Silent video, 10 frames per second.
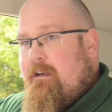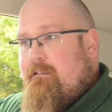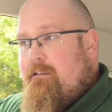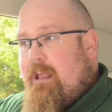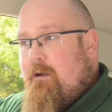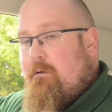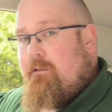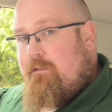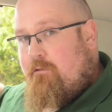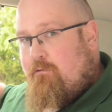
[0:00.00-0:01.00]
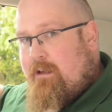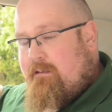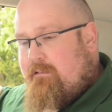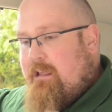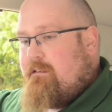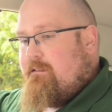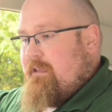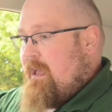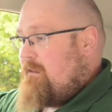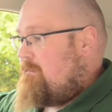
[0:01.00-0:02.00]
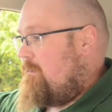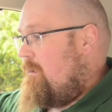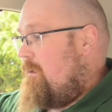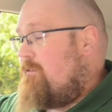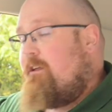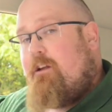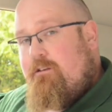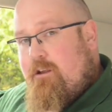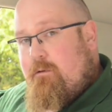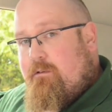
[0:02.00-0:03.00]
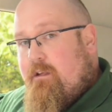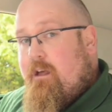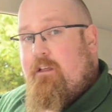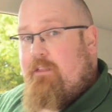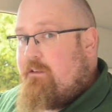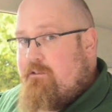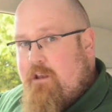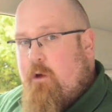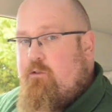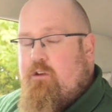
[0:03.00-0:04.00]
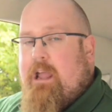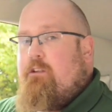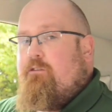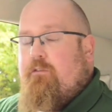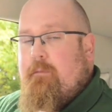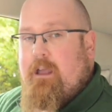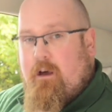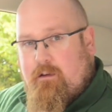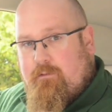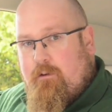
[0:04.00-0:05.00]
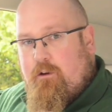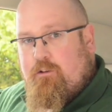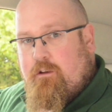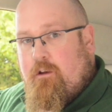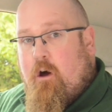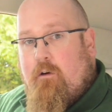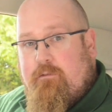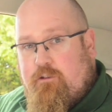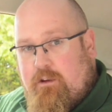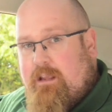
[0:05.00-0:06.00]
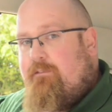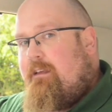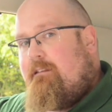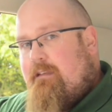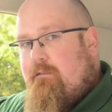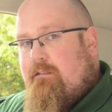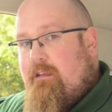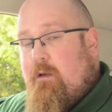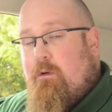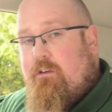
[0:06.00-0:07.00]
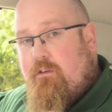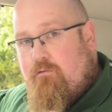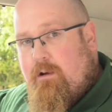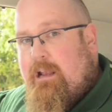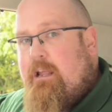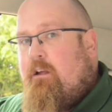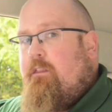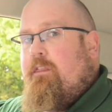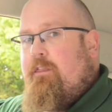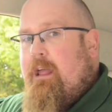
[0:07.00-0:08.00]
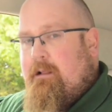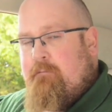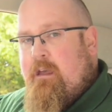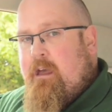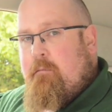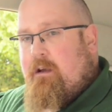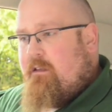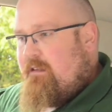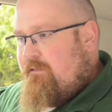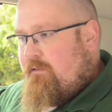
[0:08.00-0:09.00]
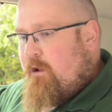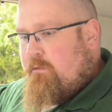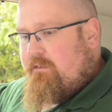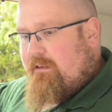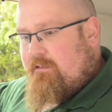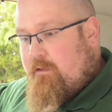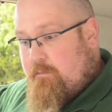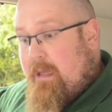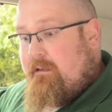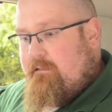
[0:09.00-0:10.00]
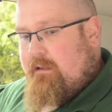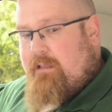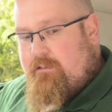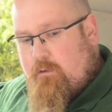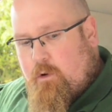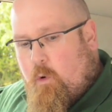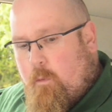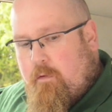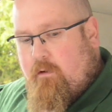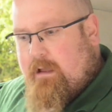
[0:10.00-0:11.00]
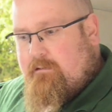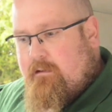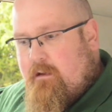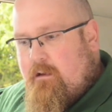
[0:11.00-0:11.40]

So now, the rear seats, and the good news, there's no change from the ICE version of the GV70, which is a really good thing, because even I was suspecting that to incorporate